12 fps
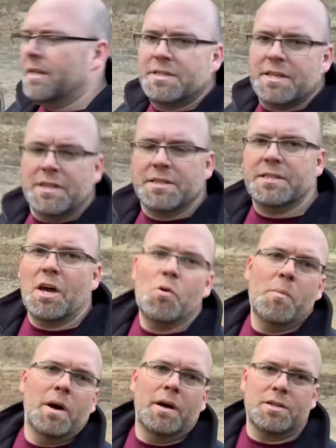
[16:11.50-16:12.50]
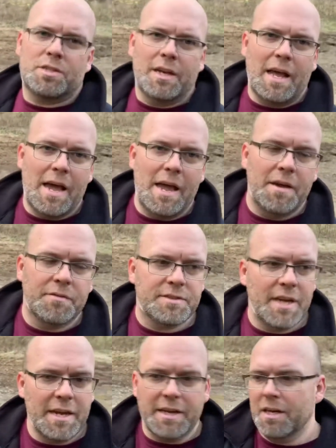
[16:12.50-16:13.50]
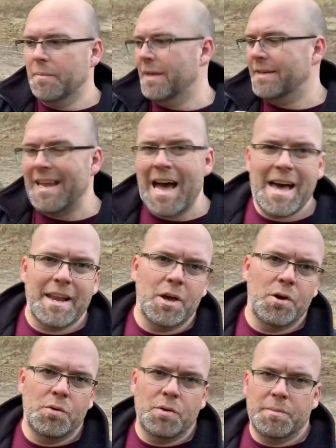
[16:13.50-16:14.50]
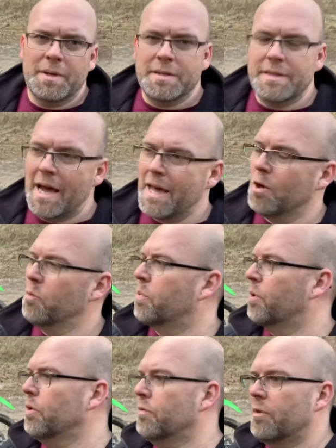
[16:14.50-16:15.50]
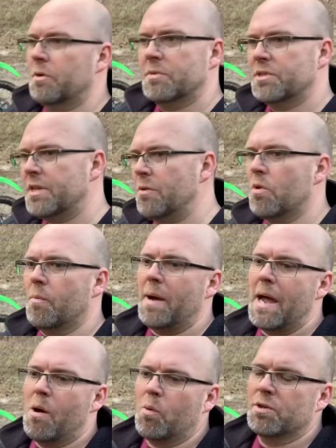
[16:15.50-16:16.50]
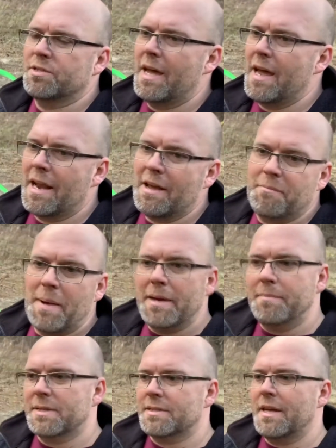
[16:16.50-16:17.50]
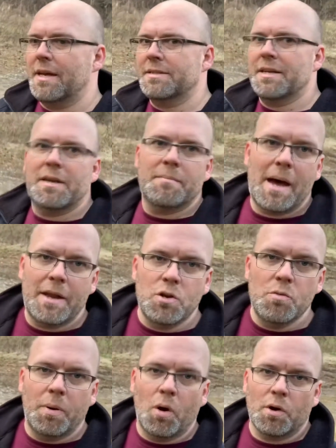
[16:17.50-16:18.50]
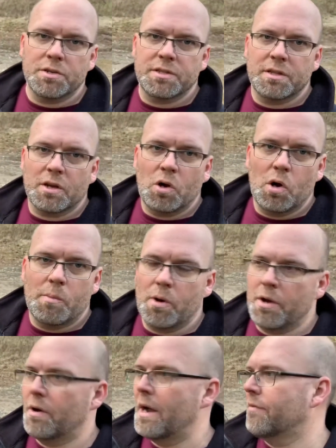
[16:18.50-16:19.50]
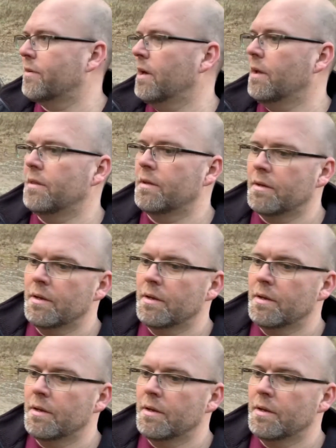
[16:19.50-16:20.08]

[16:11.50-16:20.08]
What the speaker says: things so much, and I have taken them and dynoed them and dyno proven them to see where the power is at. I've made mistakes, had to buy new parts in the carburetor. I've cut the